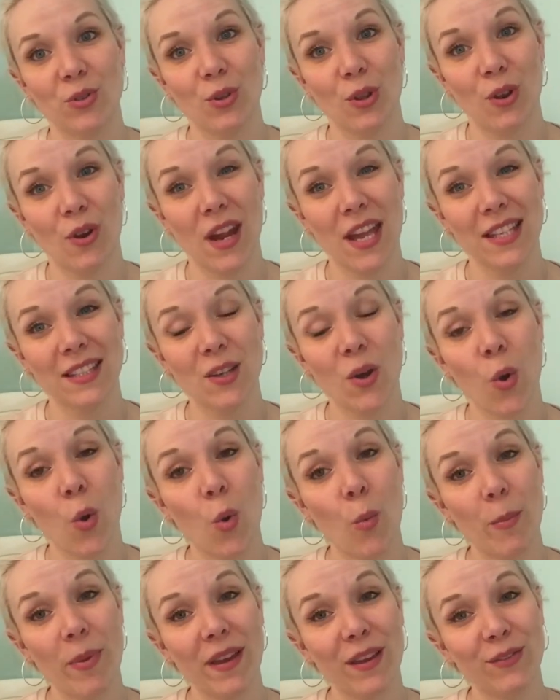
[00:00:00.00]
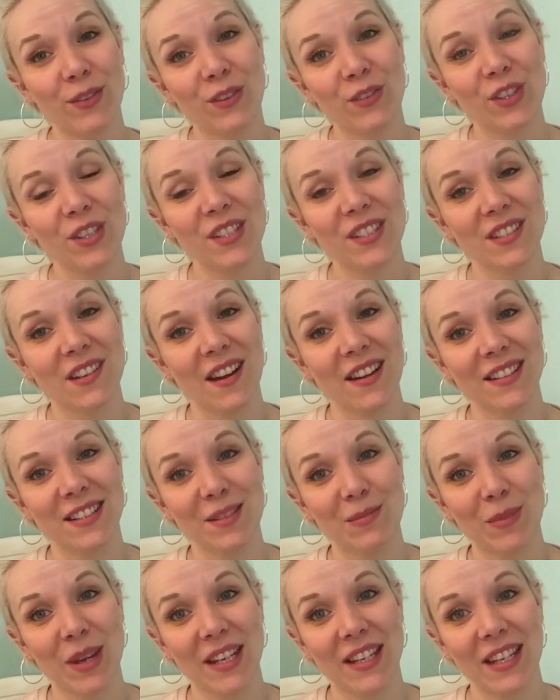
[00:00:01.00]
so there is hope if you've just
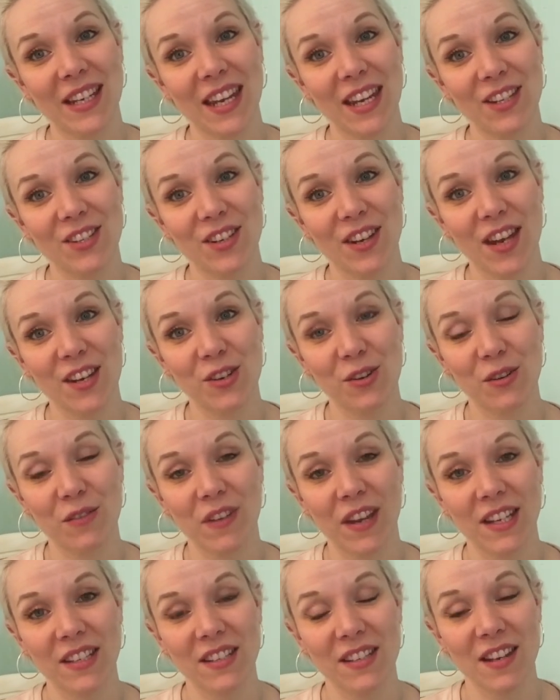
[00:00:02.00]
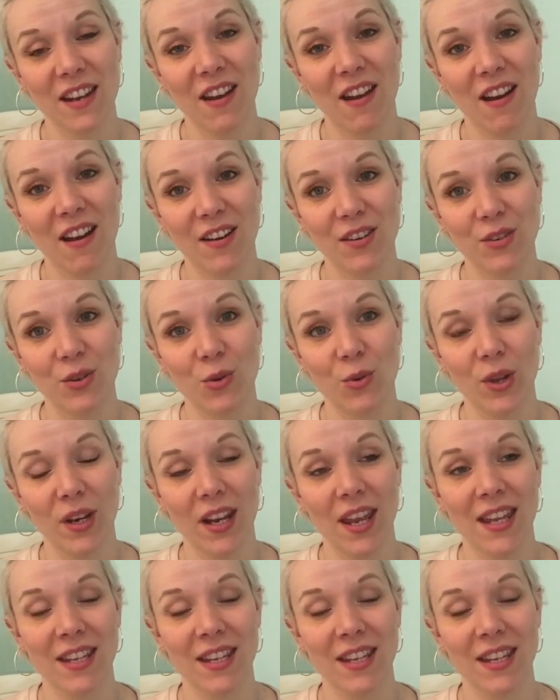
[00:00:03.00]
started medication and you're finding it hard going.